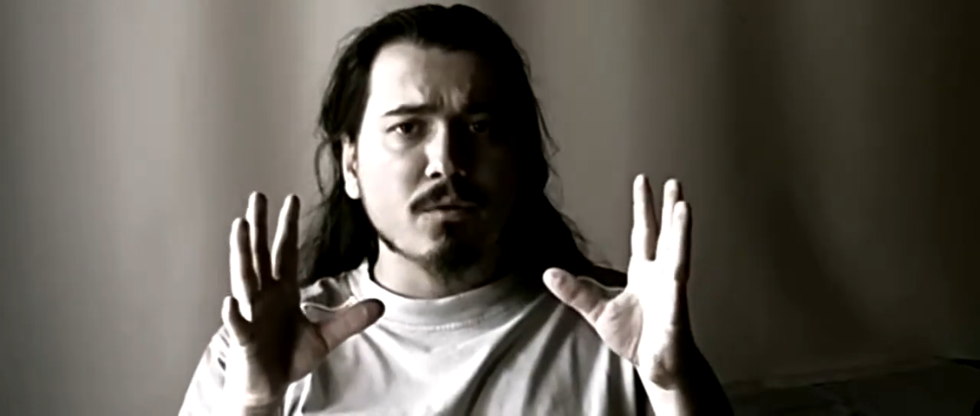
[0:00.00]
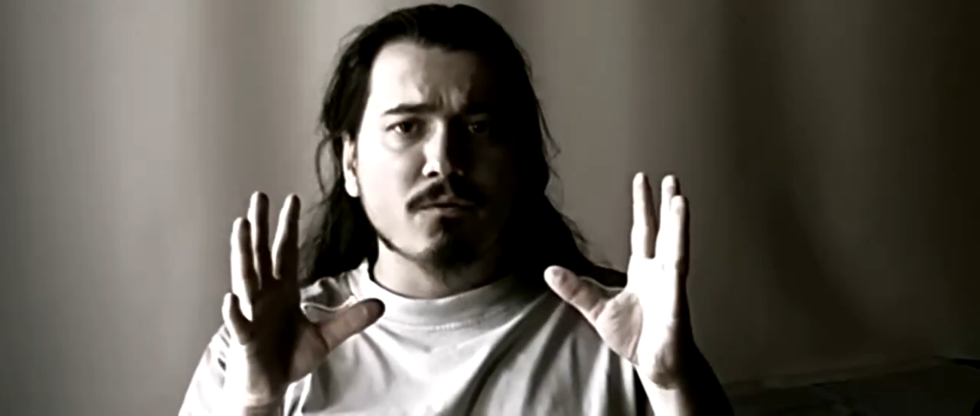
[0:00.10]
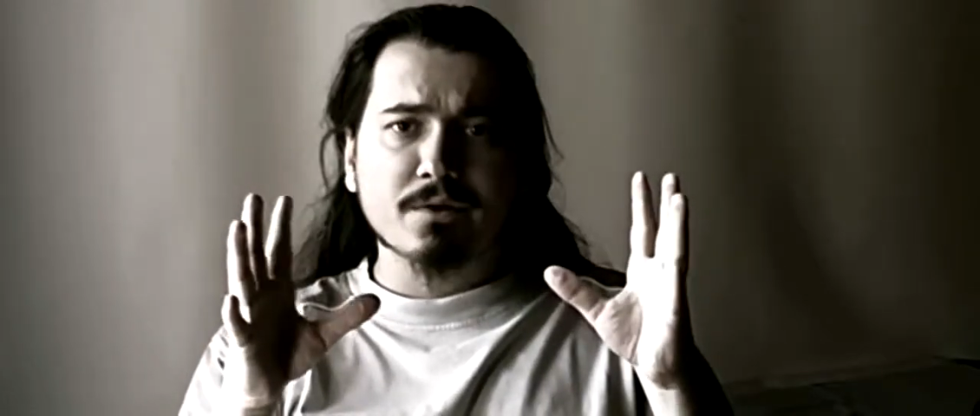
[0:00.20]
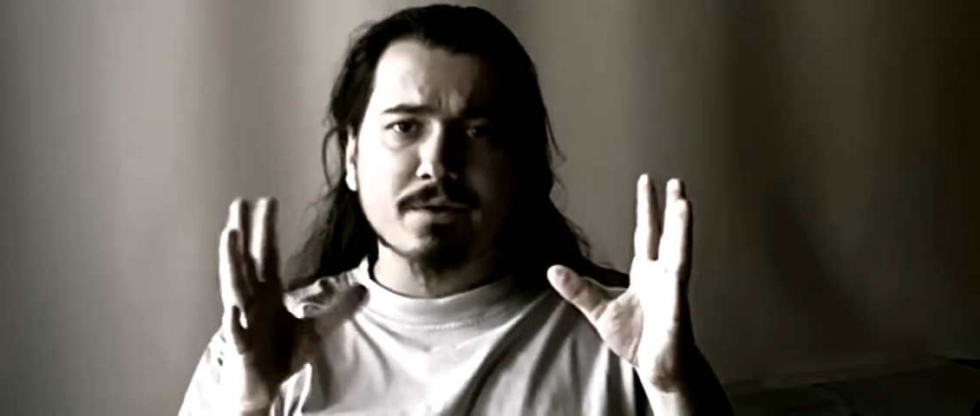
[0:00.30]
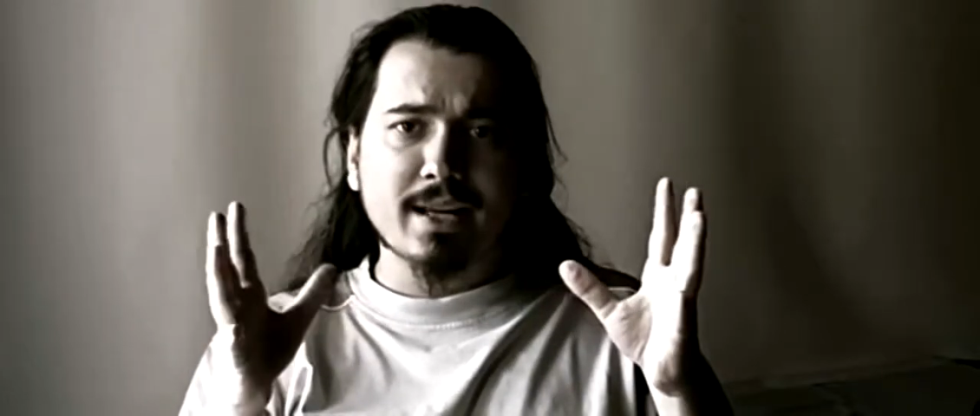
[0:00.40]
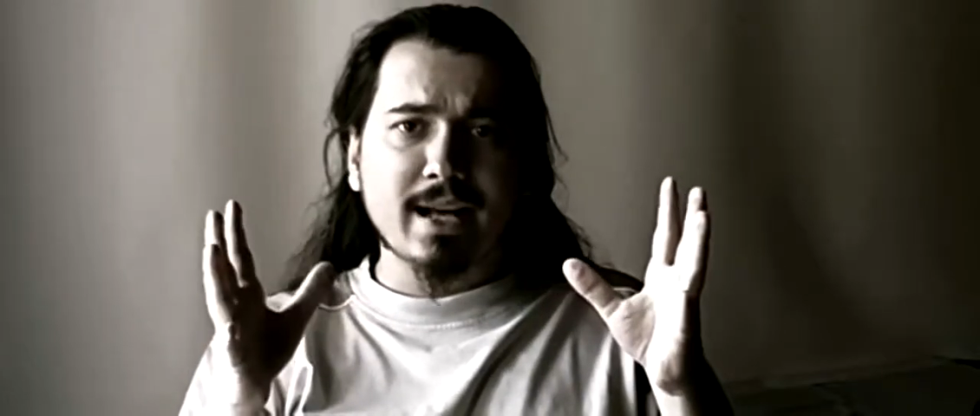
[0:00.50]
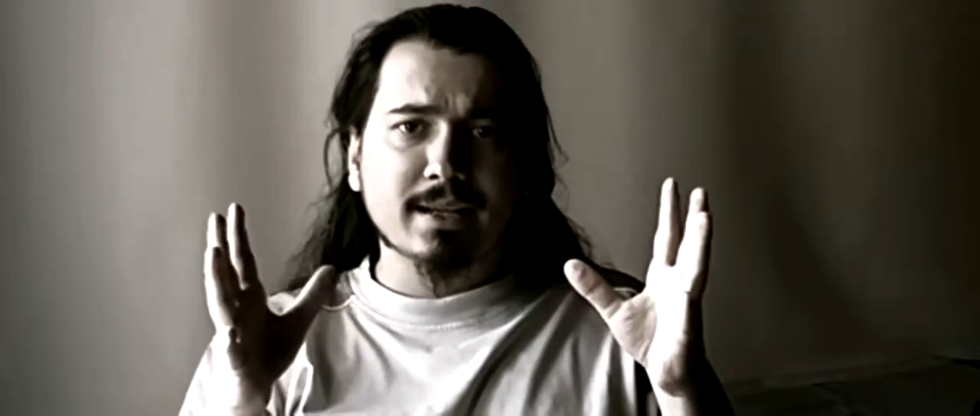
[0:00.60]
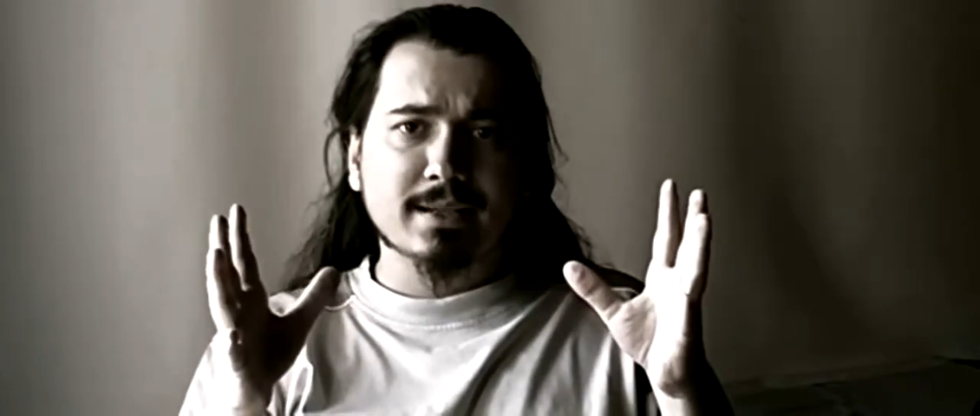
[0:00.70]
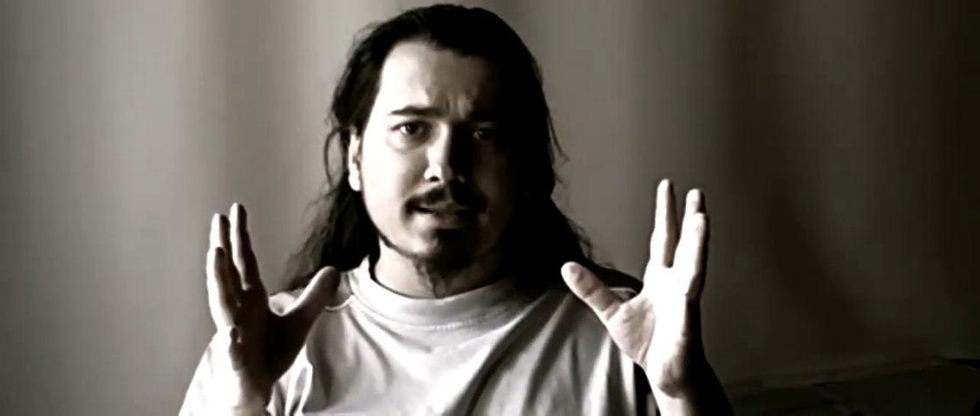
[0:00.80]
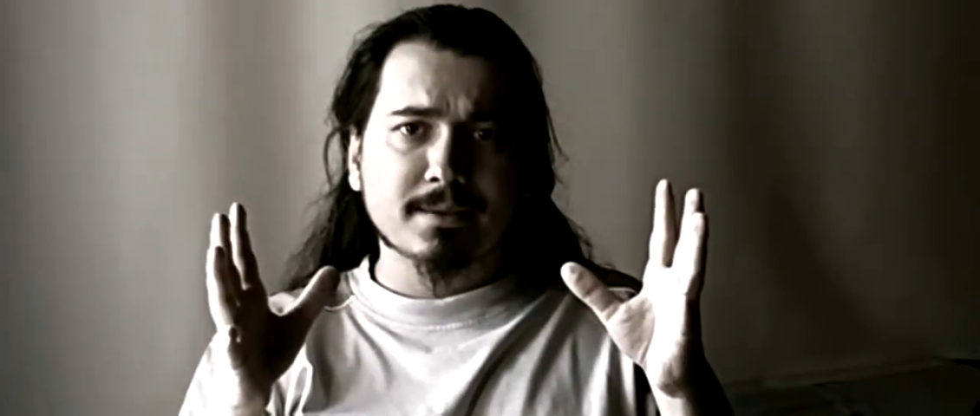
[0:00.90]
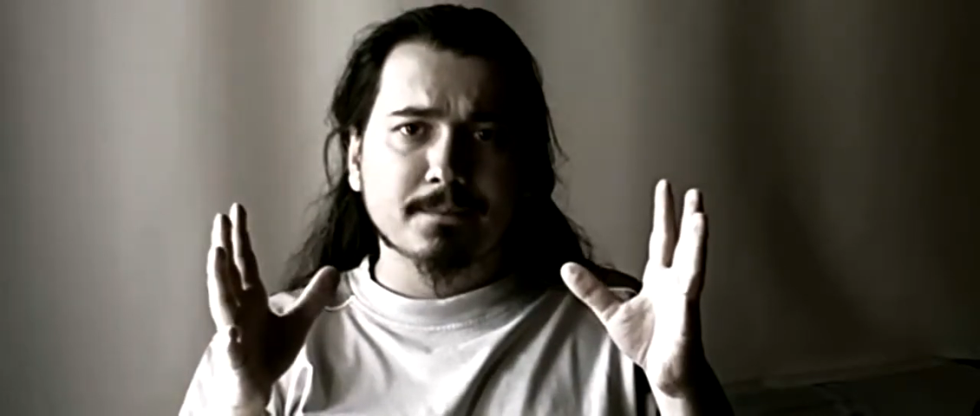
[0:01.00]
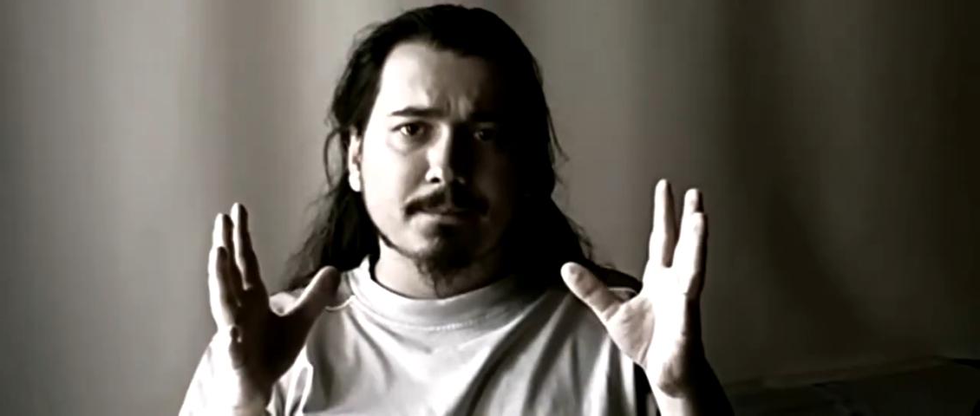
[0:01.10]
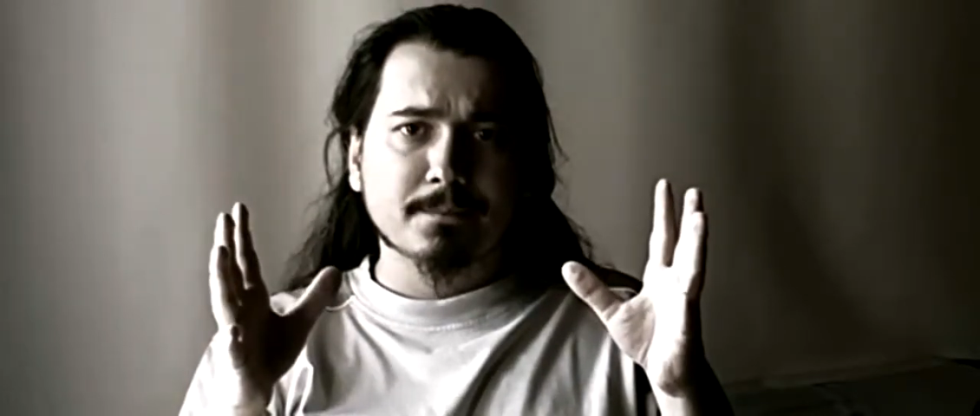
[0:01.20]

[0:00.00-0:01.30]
overreacted